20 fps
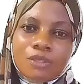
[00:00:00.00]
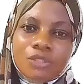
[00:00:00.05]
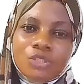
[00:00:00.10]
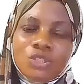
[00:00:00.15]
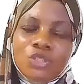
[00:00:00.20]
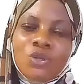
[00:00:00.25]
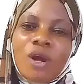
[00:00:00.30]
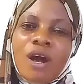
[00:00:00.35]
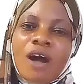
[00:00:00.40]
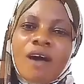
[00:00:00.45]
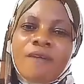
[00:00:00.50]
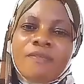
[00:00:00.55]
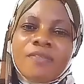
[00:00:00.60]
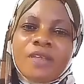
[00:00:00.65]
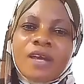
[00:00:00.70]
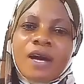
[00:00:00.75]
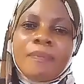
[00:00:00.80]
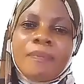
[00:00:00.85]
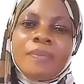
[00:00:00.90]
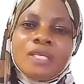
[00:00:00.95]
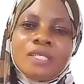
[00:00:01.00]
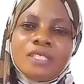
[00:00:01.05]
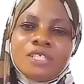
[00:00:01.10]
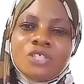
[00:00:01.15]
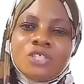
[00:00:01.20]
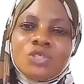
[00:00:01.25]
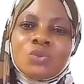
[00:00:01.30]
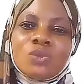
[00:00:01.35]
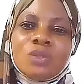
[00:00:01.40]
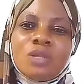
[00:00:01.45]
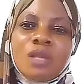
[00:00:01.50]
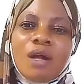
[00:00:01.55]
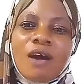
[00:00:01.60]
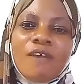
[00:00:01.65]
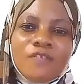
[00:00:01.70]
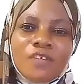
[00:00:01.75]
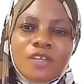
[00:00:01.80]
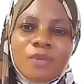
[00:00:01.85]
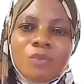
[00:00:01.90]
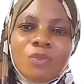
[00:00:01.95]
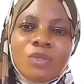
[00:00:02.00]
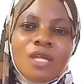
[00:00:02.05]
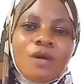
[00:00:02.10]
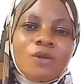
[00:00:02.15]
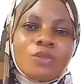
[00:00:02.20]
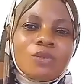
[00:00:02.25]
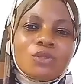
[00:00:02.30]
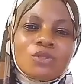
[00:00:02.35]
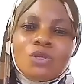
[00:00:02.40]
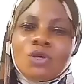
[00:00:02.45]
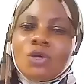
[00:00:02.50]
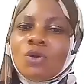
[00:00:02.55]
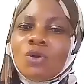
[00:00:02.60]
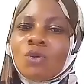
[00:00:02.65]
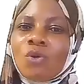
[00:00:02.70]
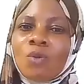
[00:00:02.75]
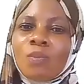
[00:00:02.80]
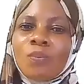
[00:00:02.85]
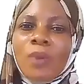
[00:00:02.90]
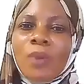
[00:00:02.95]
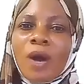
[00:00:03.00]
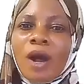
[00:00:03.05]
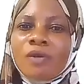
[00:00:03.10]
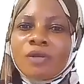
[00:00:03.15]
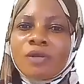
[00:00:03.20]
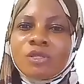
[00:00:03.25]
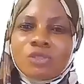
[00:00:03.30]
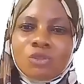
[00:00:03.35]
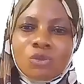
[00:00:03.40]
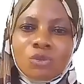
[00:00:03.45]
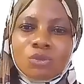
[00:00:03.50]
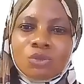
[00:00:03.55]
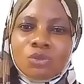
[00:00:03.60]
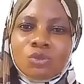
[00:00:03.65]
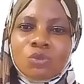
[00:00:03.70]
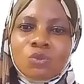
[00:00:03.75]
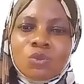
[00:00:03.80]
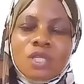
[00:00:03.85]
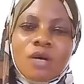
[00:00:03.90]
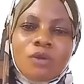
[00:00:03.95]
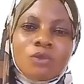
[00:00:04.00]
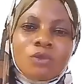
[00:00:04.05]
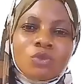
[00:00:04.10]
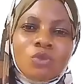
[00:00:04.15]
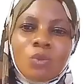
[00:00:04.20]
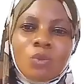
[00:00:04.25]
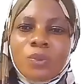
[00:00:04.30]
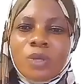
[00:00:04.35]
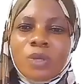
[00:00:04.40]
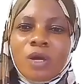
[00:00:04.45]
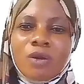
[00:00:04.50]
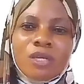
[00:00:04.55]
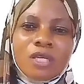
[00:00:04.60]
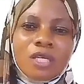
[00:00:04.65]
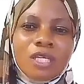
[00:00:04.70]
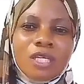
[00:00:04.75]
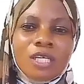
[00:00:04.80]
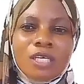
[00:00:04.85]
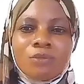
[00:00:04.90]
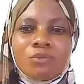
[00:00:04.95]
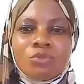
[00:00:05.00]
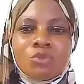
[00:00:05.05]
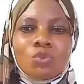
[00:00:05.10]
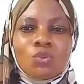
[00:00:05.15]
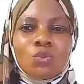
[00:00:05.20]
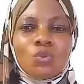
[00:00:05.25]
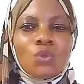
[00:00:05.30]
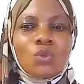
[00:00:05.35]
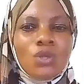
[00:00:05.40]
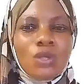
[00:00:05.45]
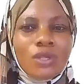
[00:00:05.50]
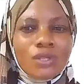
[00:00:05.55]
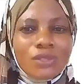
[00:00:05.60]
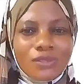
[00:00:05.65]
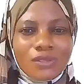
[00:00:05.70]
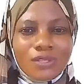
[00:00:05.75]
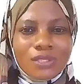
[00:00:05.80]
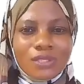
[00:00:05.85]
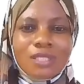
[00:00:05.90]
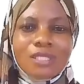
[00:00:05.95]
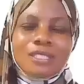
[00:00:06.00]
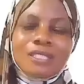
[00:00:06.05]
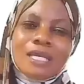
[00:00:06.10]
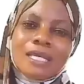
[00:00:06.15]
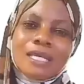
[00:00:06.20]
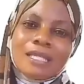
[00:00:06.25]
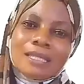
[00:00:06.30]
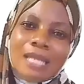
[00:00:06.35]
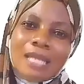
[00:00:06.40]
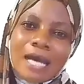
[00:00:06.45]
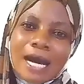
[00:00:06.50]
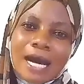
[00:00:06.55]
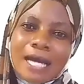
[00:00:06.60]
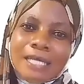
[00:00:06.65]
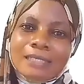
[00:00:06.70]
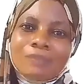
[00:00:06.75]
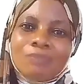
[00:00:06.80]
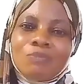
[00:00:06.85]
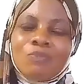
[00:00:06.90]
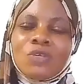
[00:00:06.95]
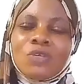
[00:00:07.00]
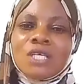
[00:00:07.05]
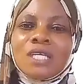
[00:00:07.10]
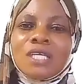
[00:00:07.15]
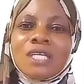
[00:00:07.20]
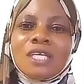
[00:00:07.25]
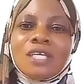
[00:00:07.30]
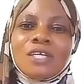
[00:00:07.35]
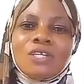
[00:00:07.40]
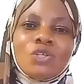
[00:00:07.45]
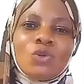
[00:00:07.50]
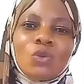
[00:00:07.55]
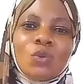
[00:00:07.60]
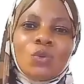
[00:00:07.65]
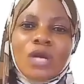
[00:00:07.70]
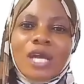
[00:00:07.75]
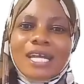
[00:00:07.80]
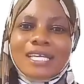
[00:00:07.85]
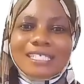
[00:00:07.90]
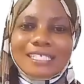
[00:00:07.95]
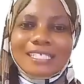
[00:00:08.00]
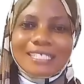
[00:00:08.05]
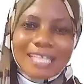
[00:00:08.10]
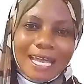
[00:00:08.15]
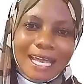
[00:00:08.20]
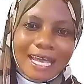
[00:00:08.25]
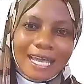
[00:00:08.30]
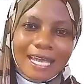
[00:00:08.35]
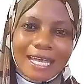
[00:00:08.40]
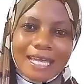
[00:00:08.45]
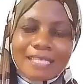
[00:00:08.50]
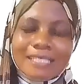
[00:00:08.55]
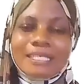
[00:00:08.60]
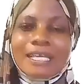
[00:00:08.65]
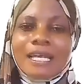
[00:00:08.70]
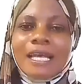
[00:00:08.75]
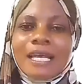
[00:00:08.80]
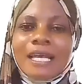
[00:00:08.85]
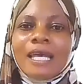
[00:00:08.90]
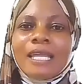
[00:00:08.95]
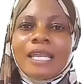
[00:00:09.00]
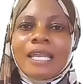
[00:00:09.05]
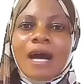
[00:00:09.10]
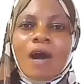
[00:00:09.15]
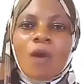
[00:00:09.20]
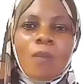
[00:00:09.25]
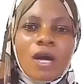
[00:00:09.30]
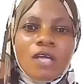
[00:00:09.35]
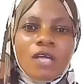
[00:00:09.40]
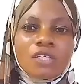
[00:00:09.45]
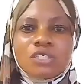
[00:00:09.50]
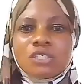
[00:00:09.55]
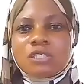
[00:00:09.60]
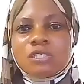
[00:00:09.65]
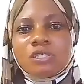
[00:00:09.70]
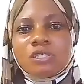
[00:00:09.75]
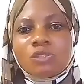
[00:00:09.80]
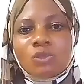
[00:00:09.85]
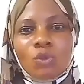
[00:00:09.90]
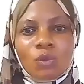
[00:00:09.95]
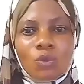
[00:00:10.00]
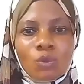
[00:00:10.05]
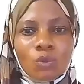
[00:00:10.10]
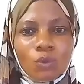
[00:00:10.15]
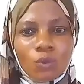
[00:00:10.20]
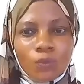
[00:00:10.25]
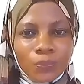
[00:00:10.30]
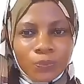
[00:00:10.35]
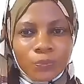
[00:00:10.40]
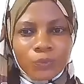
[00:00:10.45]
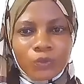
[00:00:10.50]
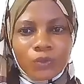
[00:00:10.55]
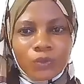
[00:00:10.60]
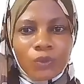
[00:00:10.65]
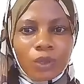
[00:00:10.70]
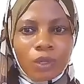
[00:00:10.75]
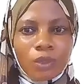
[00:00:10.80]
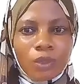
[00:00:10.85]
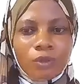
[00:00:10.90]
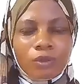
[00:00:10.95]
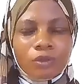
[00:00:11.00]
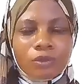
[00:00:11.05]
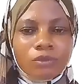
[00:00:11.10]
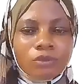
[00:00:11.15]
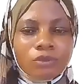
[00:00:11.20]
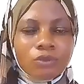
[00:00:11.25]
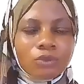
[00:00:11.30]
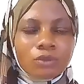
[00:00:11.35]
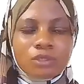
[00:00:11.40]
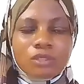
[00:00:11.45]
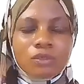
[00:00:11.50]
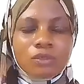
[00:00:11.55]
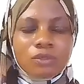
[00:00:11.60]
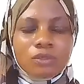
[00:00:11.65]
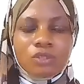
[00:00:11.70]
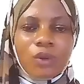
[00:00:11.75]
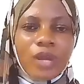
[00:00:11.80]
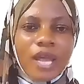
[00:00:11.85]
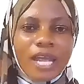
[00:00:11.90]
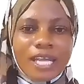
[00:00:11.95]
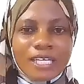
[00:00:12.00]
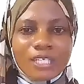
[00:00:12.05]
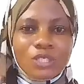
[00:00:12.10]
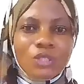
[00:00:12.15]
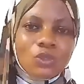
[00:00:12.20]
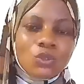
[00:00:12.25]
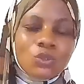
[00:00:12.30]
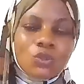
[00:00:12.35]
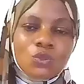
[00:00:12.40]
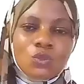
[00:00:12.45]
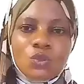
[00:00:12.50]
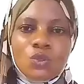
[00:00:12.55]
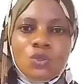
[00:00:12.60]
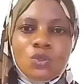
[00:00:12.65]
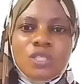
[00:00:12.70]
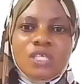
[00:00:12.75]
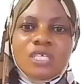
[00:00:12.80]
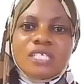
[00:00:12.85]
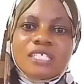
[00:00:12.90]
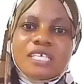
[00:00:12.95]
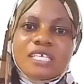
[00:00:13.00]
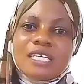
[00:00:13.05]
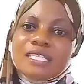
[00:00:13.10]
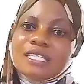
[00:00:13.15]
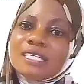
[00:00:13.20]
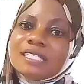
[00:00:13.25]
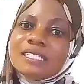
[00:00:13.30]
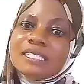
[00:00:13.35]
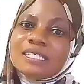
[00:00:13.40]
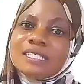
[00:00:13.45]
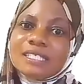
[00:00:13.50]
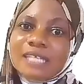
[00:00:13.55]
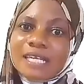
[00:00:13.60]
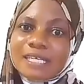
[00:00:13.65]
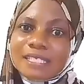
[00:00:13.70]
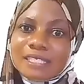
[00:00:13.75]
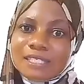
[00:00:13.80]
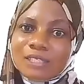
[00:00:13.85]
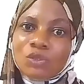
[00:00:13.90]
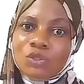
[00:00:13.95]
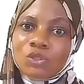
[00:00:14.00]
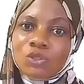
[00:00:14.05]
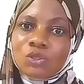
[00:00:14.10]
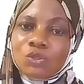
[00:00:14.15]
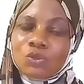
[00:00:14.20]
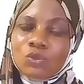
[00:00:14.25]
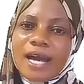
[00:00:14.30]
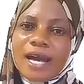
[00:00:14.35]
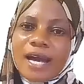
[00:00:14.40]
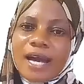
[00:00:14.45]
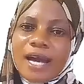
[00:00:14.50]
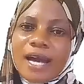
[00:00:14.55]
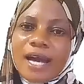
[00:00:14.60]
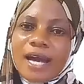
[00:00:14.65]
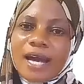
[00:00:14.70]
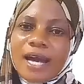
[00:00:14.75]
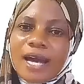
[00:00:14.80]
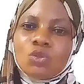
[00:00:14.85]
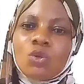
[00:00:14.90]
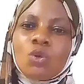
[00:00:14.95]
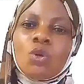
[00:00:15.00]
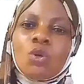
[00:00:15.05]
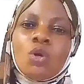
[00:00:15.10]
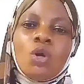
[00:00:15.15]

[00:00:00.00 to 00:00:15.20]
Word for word: Do you have the ability to love Him without comparisons, without comparing Him to this and that, bringing in your excess and how much your uh, you know your ex used to do this and yet he does not do that. You know,